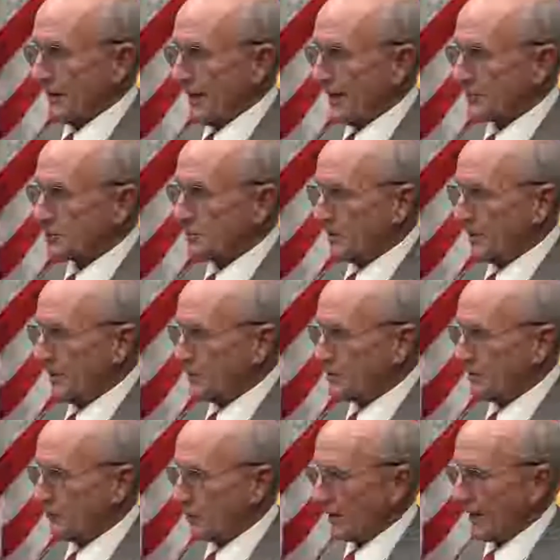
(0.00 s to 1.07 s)

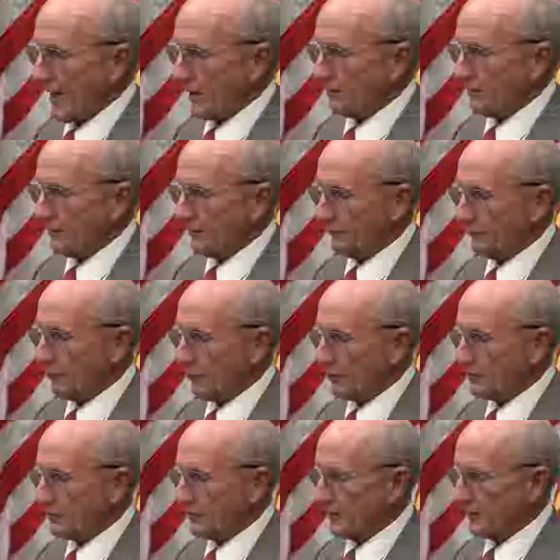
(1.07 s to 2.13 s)
explanation of what happened
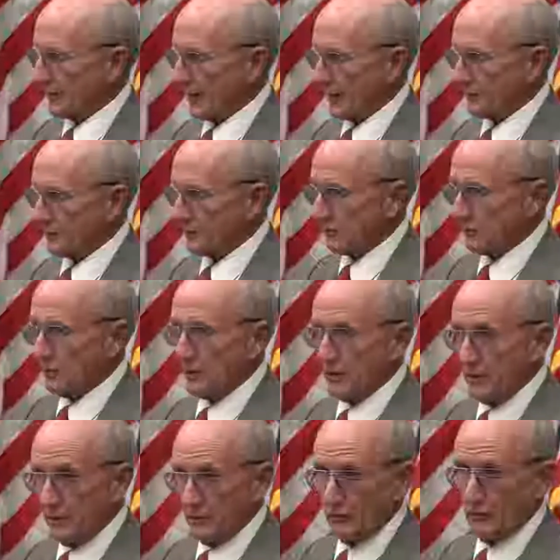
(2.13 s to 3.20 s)
before, during, and after the
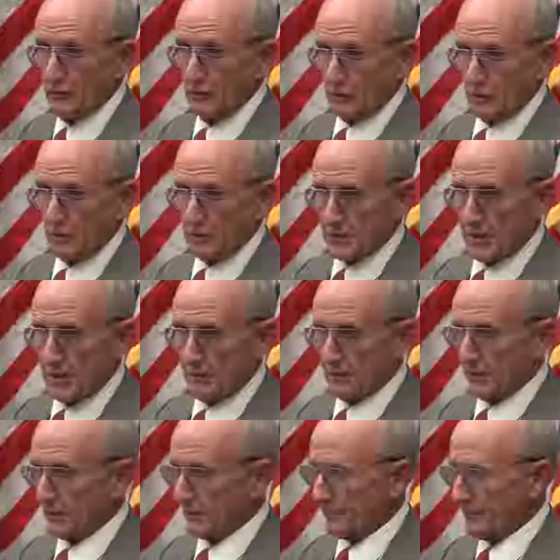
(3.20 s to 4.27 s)
war. He knew what was
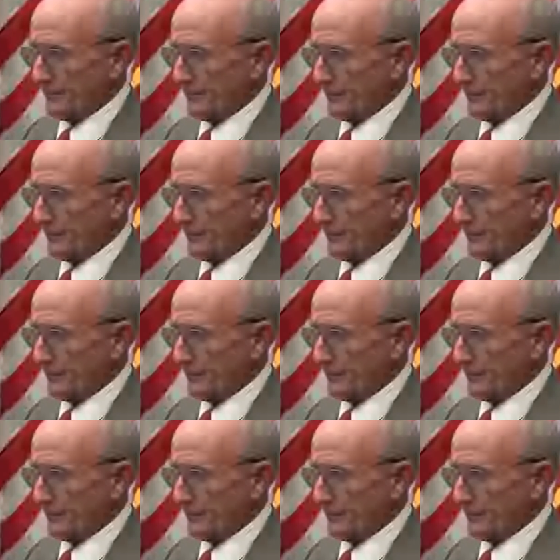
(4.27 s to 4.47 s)
happening.